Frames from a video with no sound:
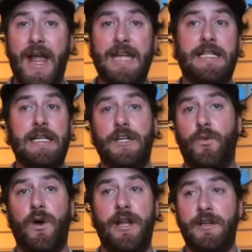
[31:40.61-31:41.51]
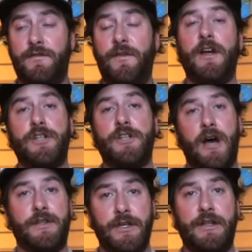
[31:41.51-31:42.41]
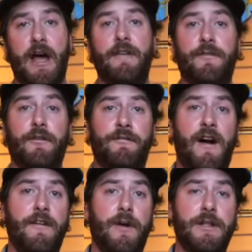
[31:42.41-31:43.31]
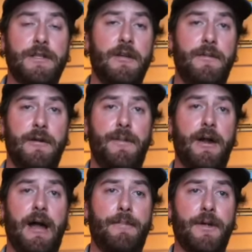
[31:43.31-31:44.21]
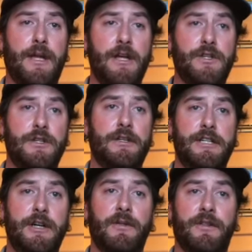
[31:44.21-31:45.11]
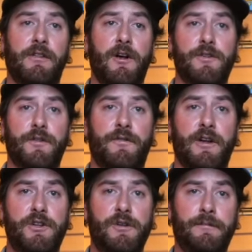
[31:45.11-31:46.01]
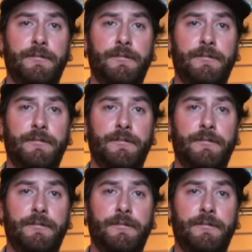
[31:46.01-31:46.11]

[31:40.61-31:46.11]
18 to 20 inch fish, obviously the 9 foot 5 weight is going to be a better application to deal with the larger fish.